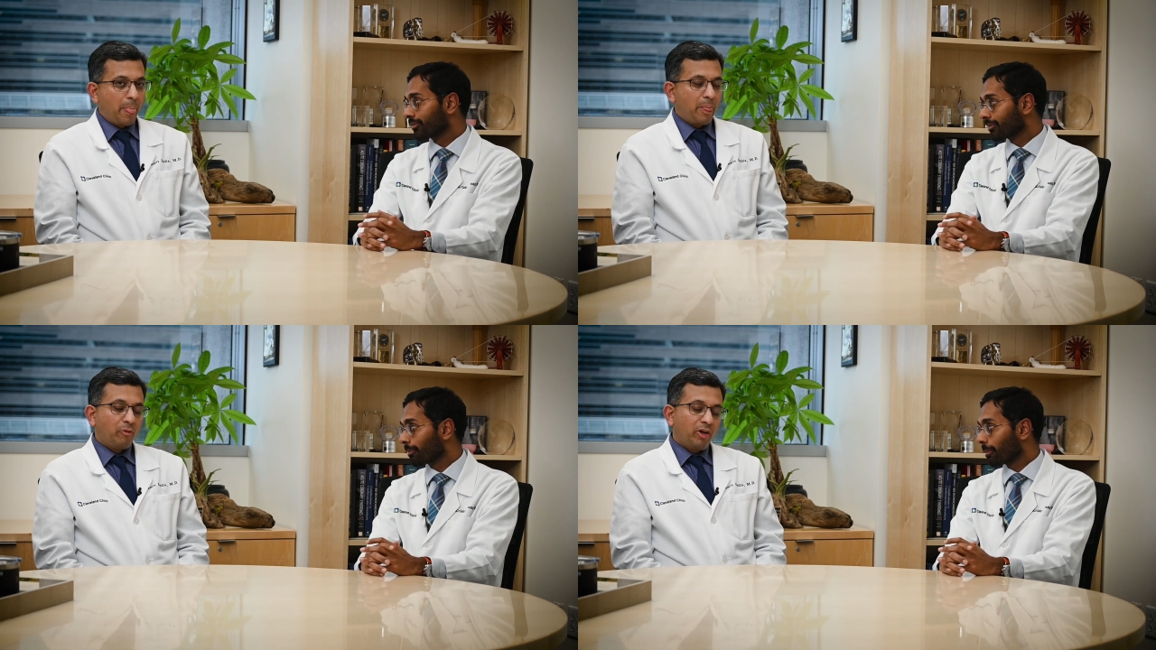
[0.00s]

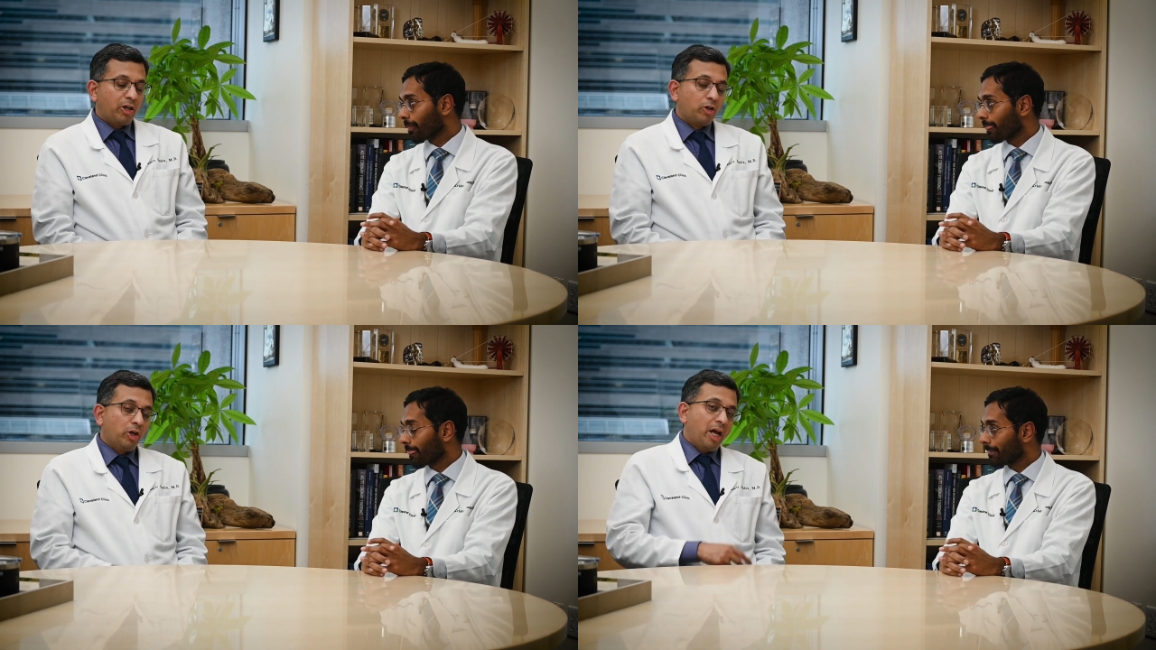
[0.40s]
Speaker 1: Now, very
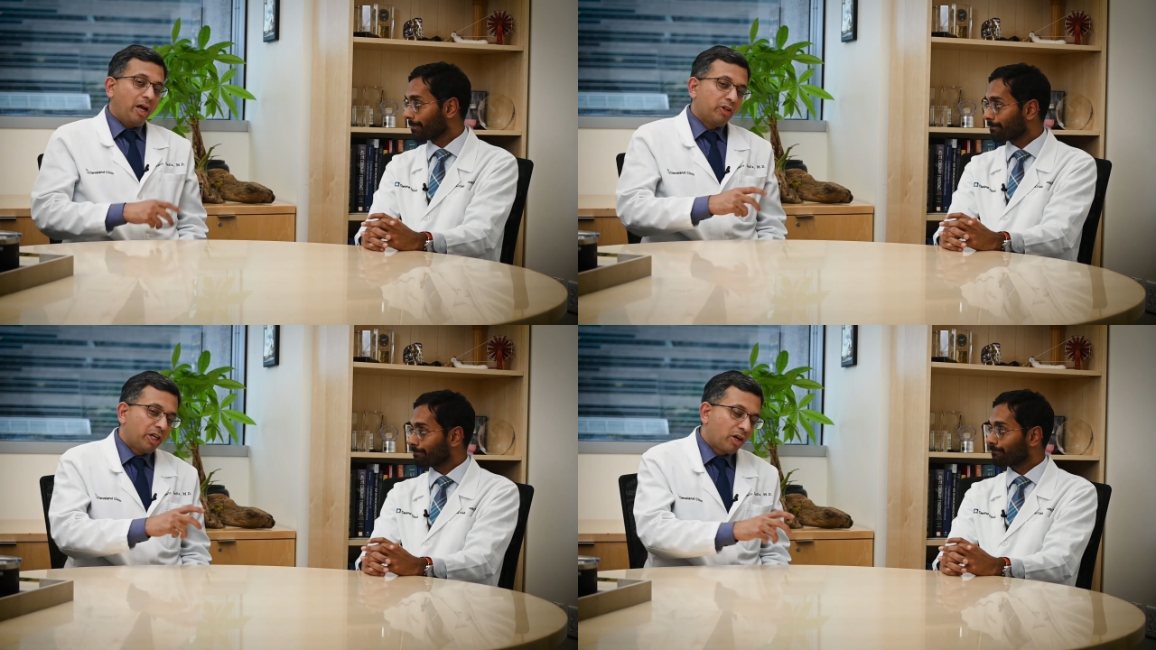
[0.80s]
good.
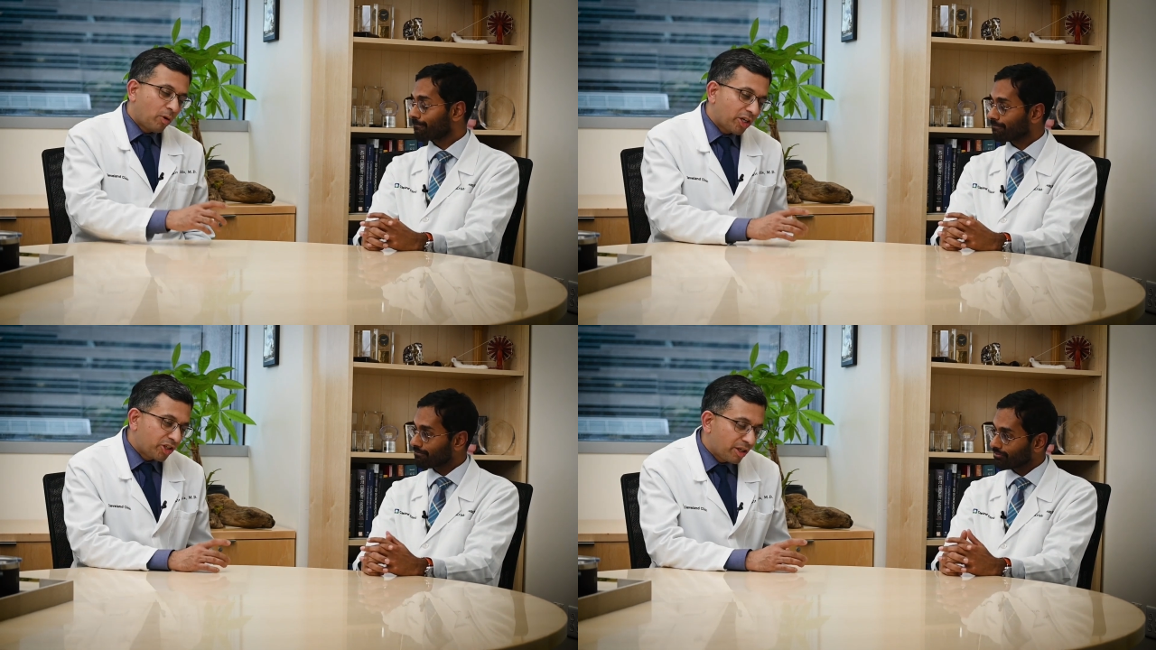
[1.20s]
The
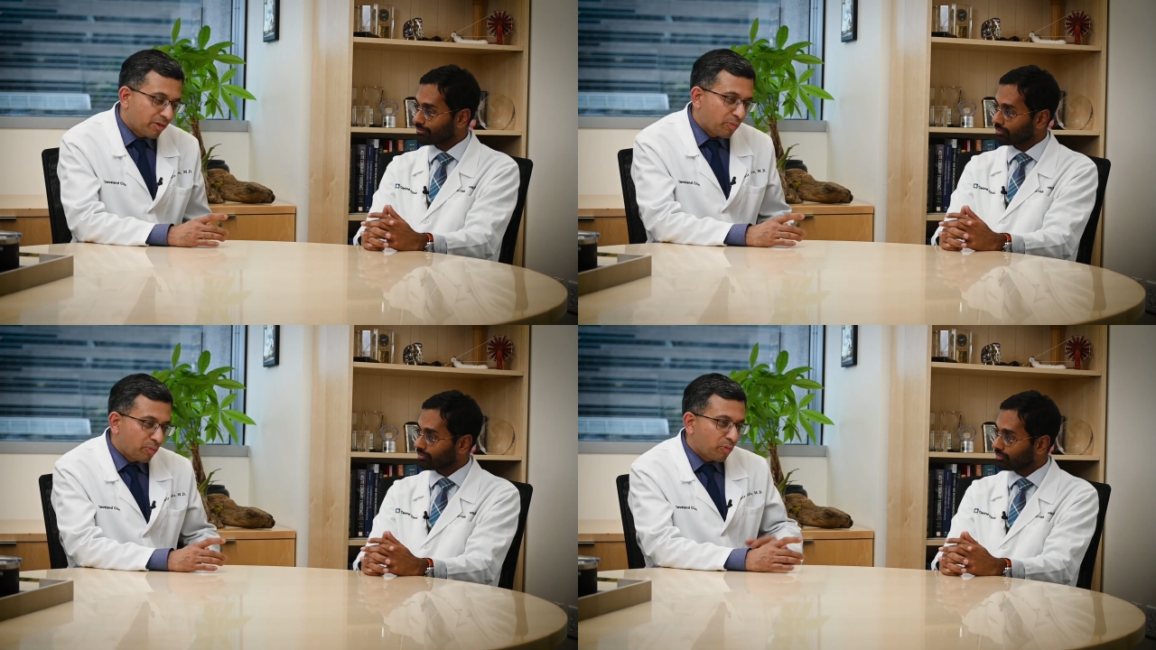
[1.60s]

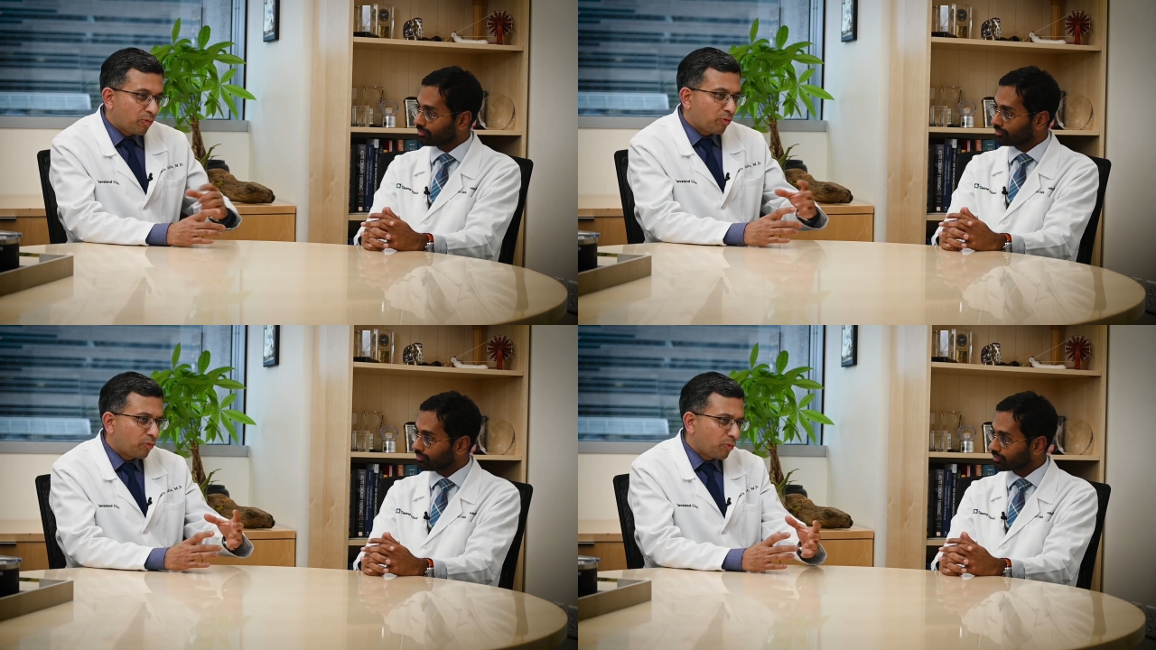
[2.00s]
question,
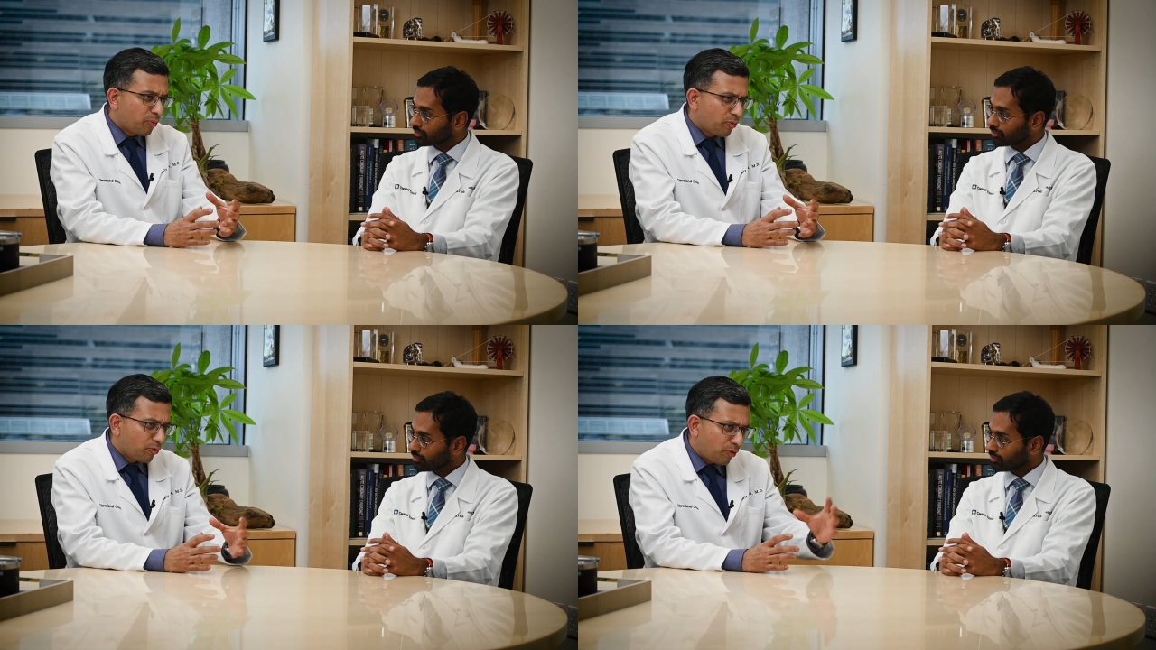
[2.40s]

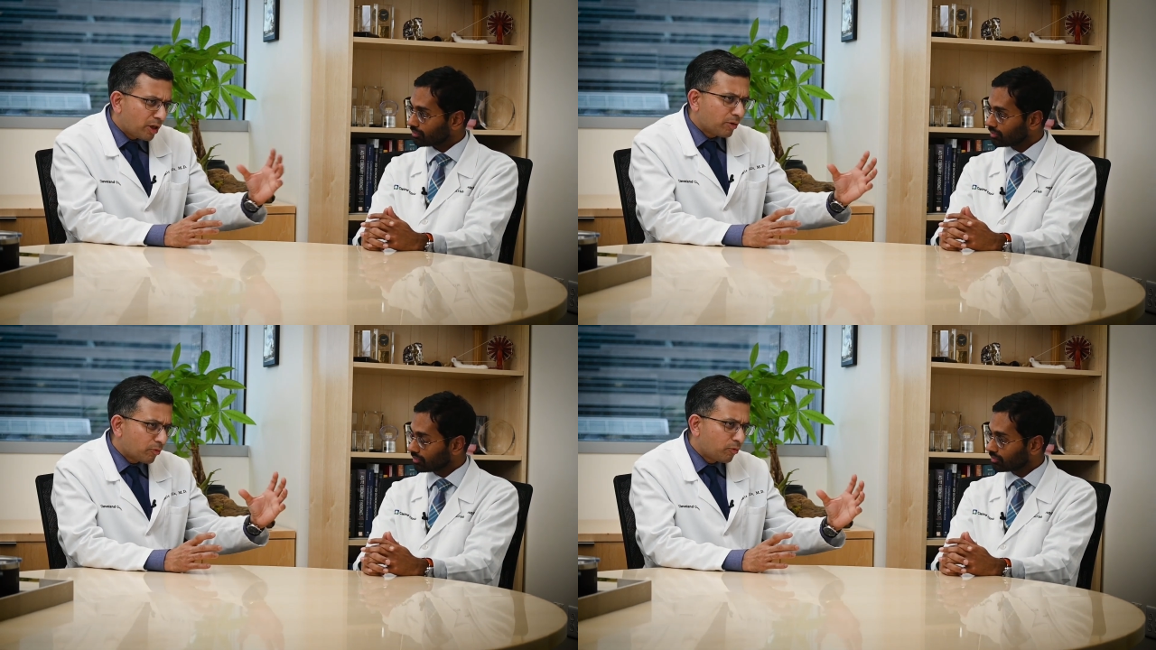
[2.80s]

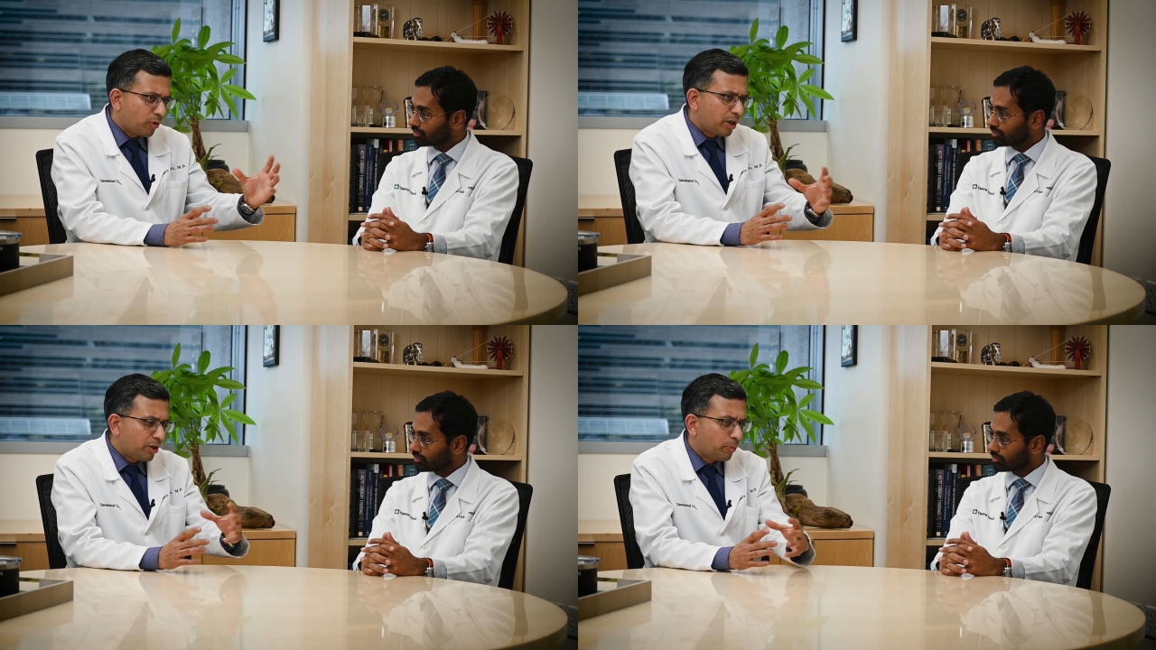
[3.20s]

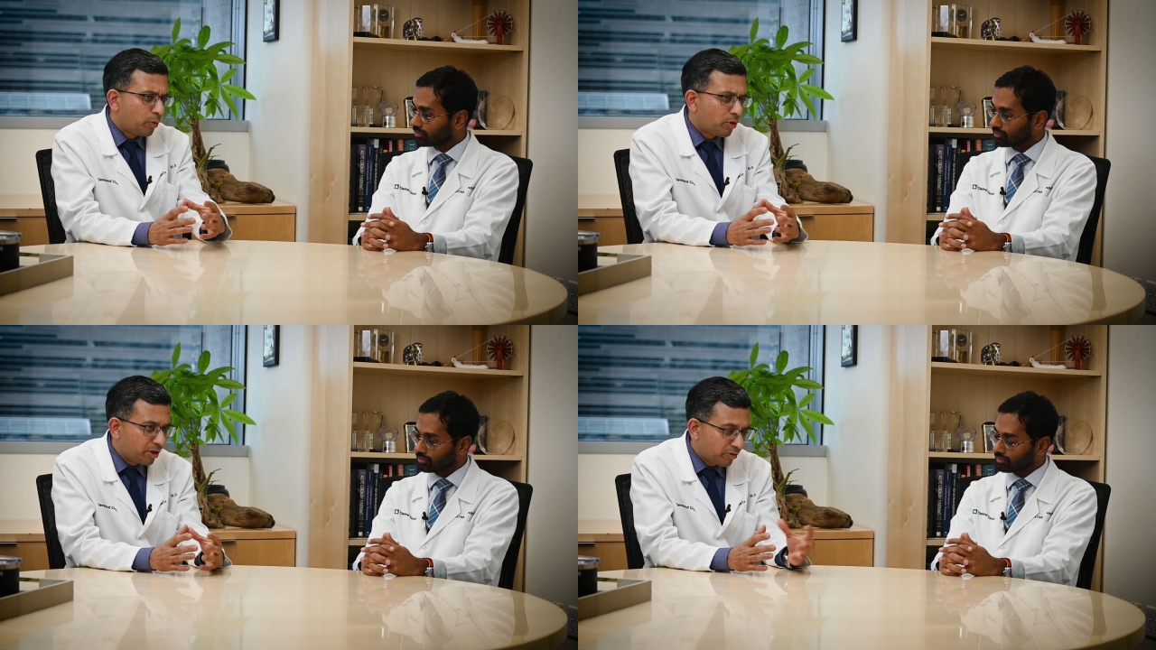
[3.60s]
one
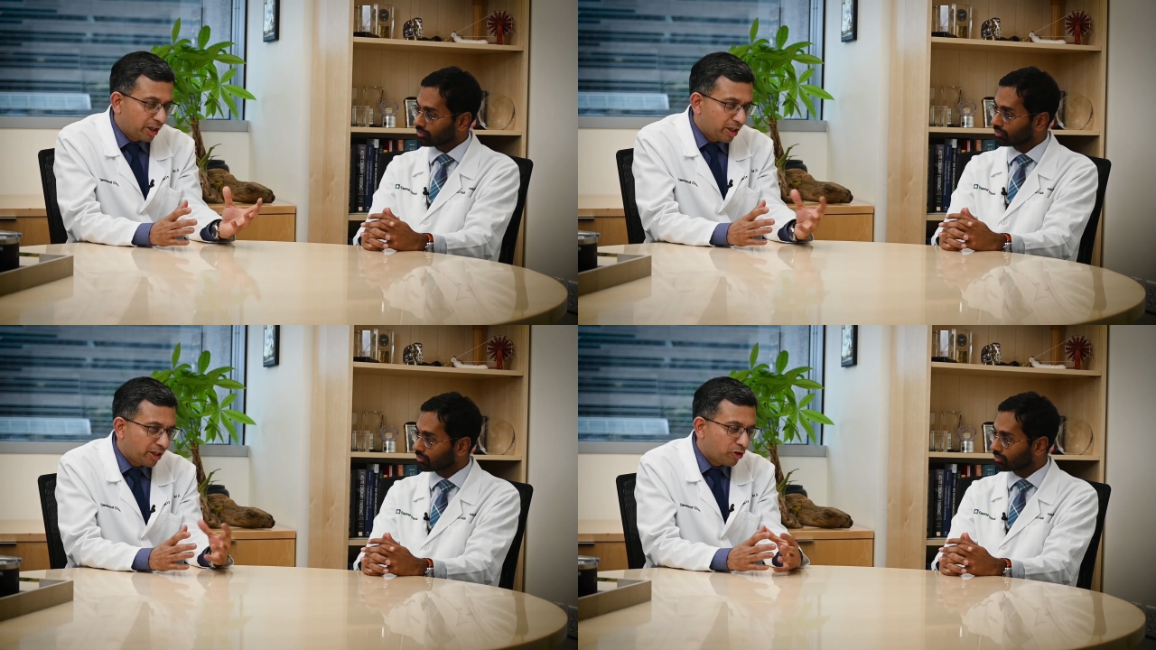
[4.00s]
important
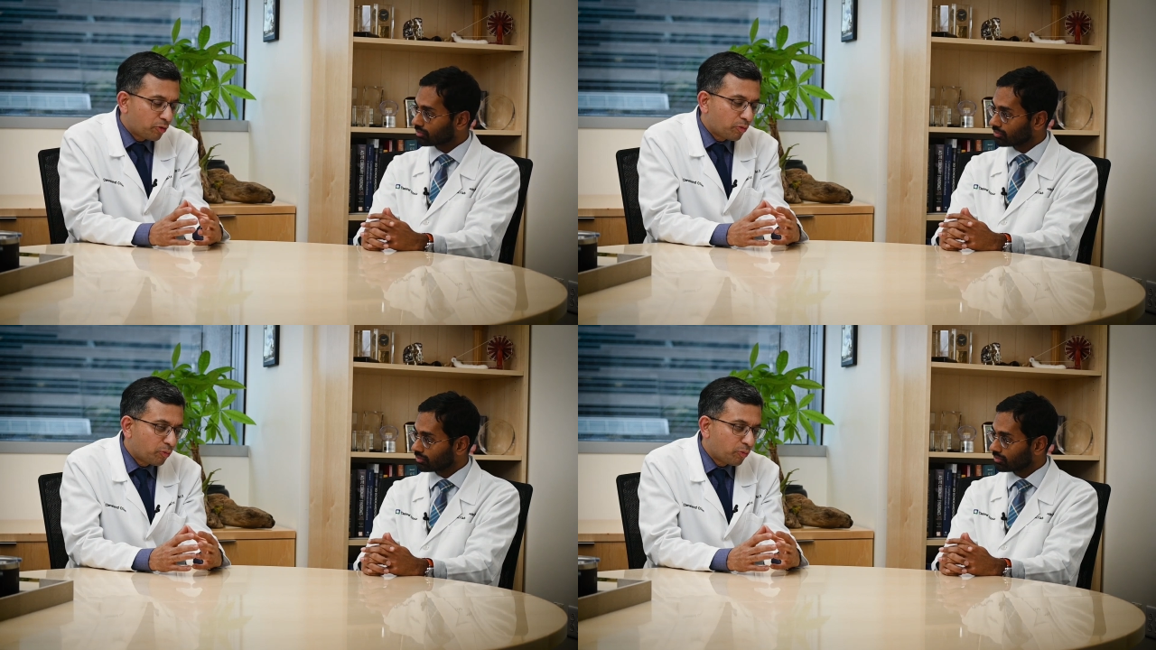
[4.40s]
thing that you